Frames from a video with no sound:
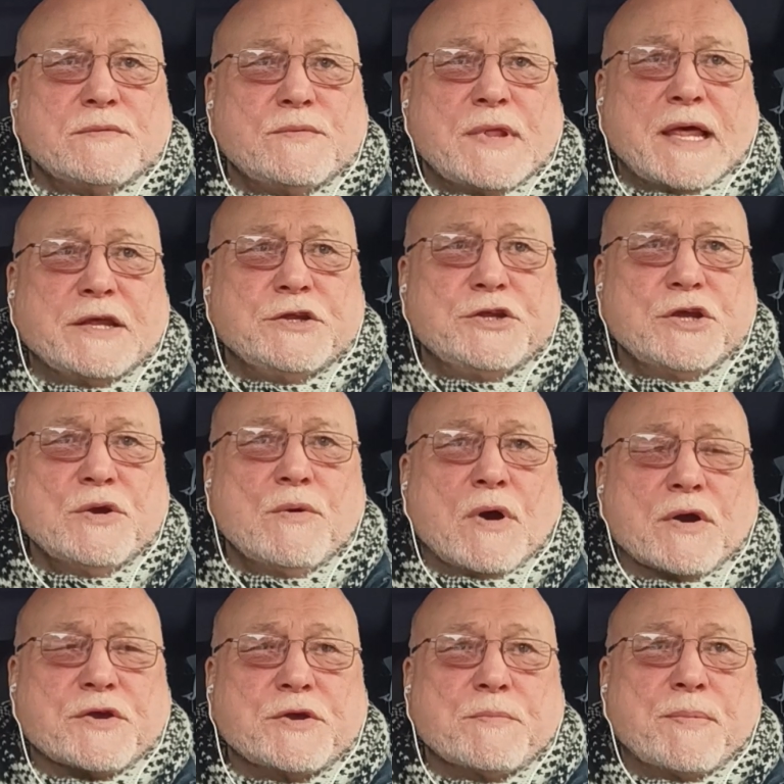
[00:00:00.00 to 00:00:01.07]
that you
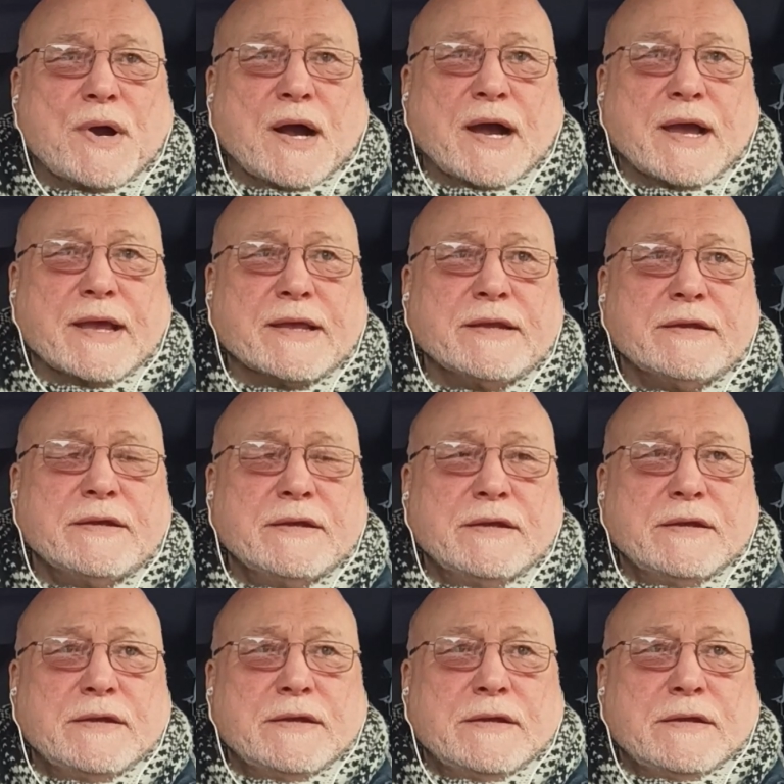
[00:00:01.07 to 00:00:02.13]
occupy
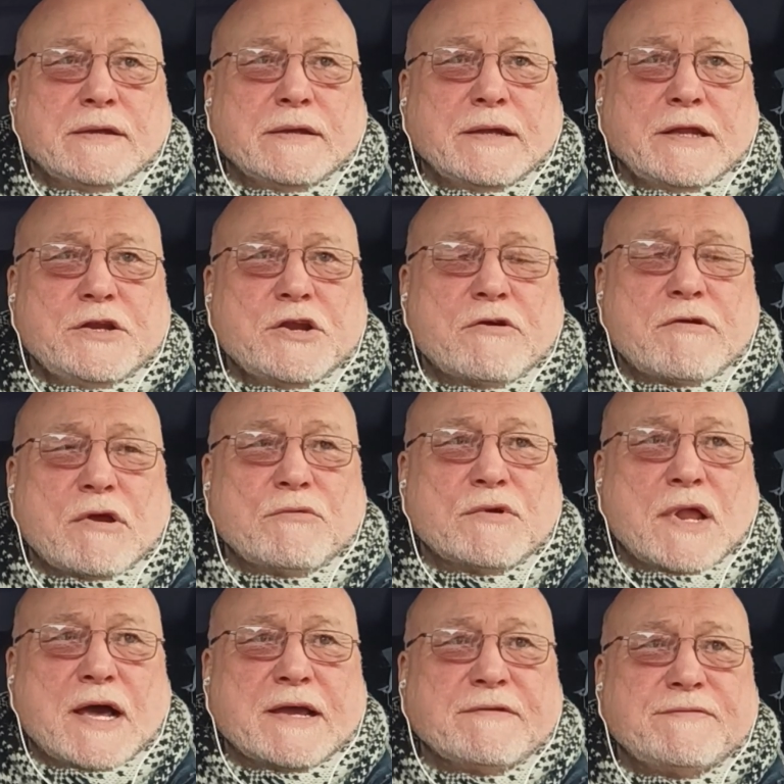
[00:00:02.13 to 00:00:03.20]
in your own
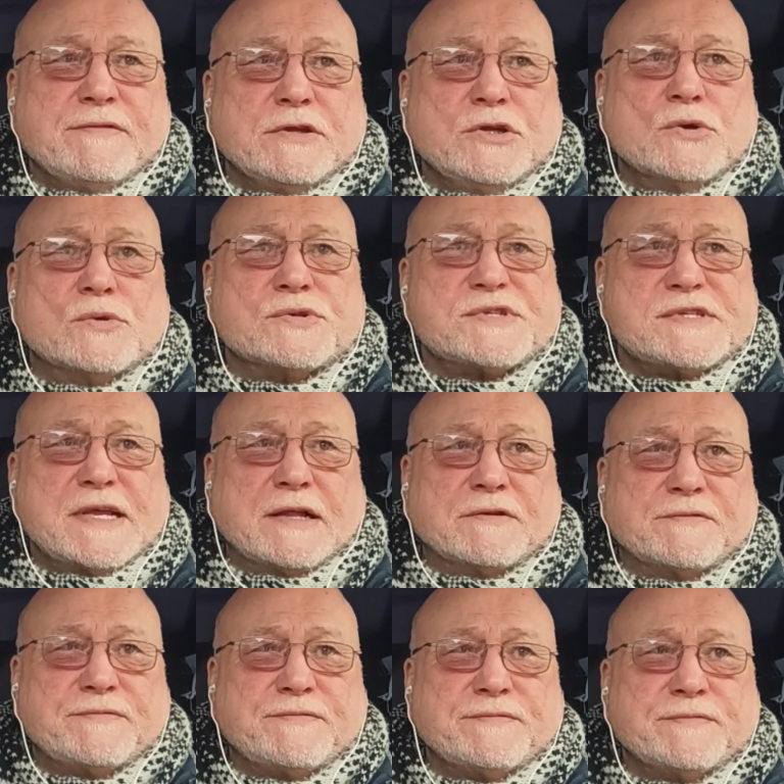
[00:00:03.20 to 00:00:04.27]
life yourself.
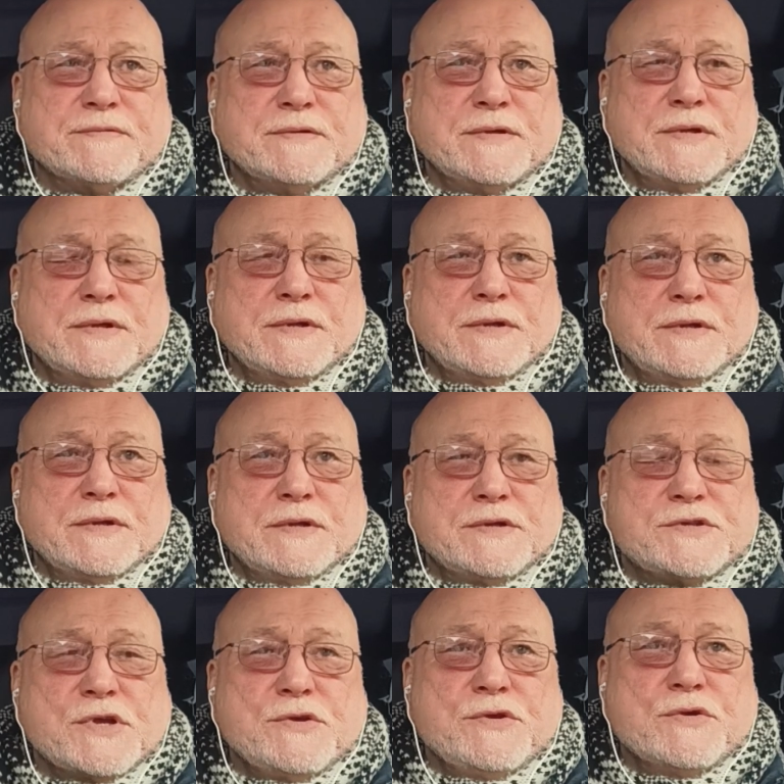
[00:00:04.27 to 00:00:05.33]

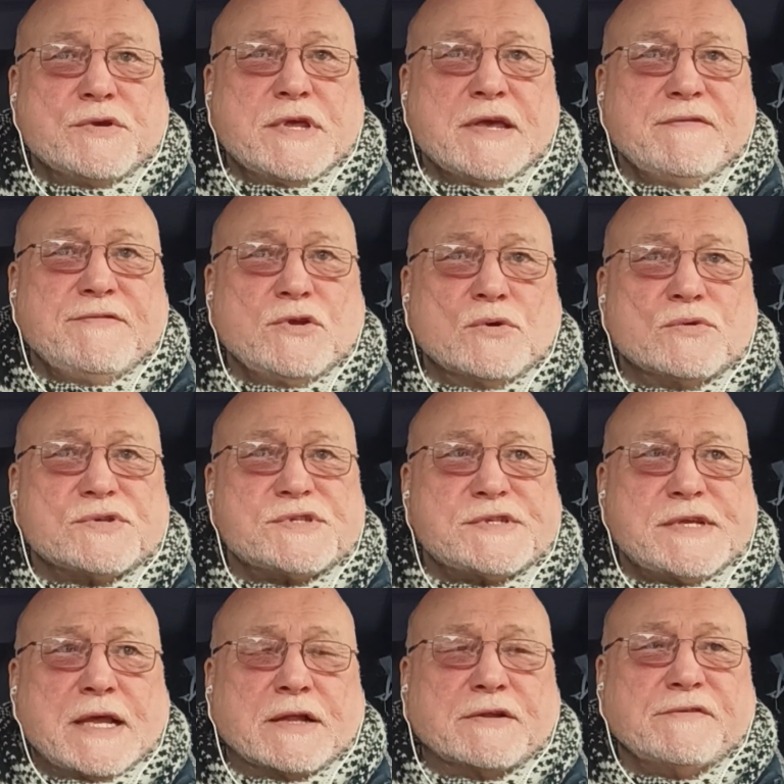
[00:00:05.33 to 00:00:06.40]
So you give
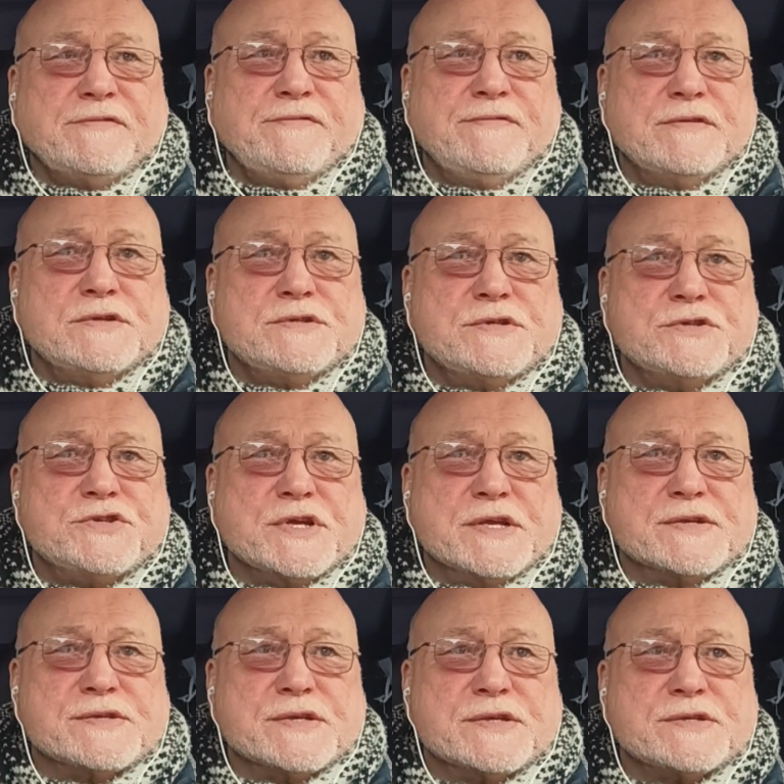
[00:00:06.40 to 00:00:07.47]
yourself to
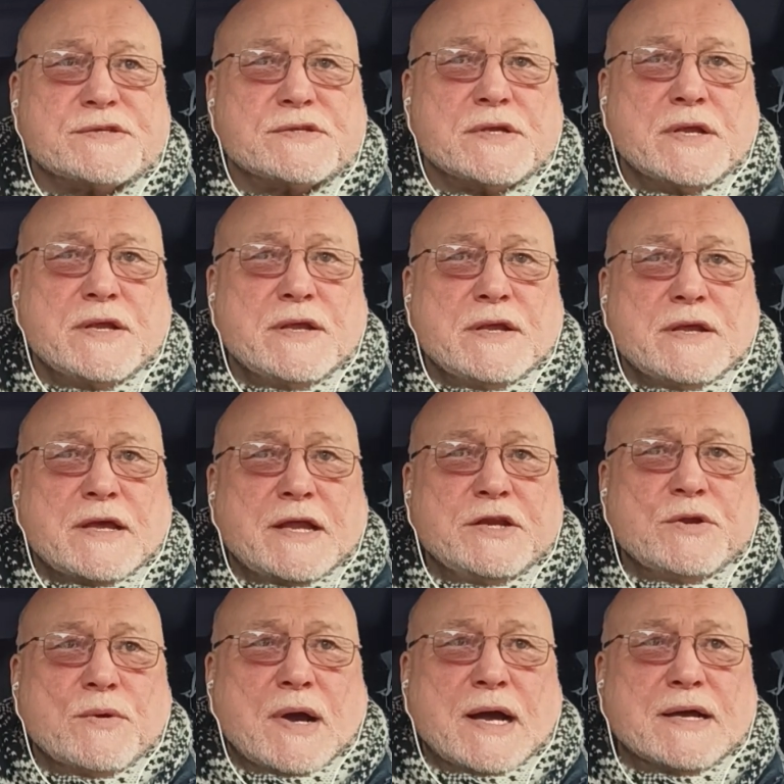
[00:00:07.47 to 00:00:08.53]
Jesus and
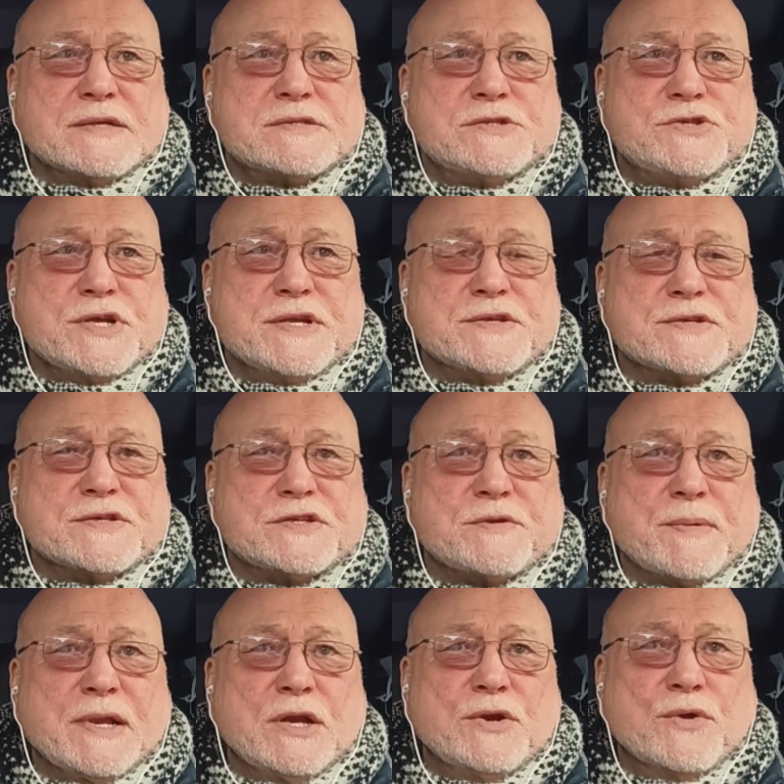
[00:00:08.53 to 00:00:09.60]
you ask Jesus to
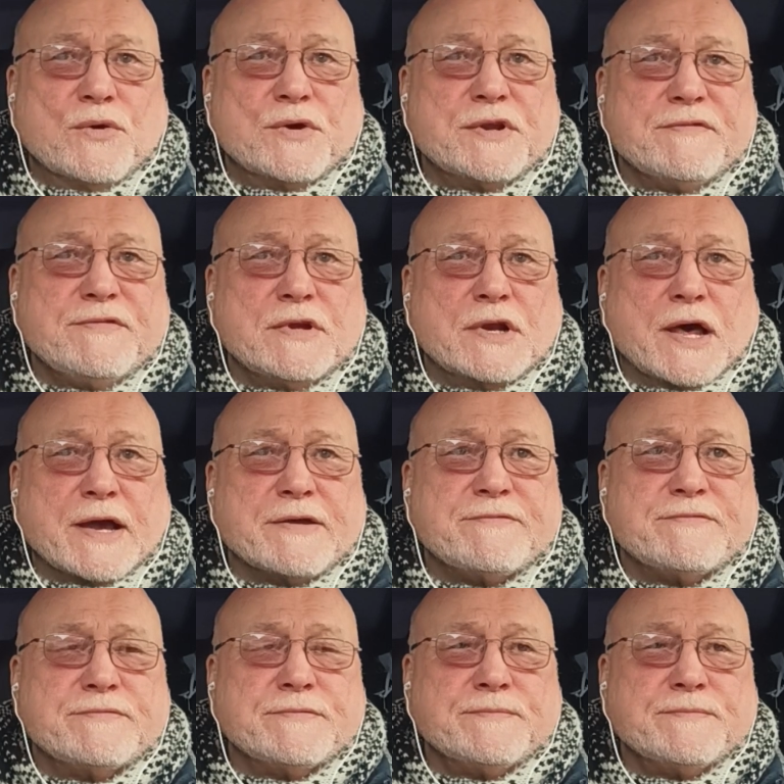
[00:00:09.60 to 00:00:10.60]
be Lord of your life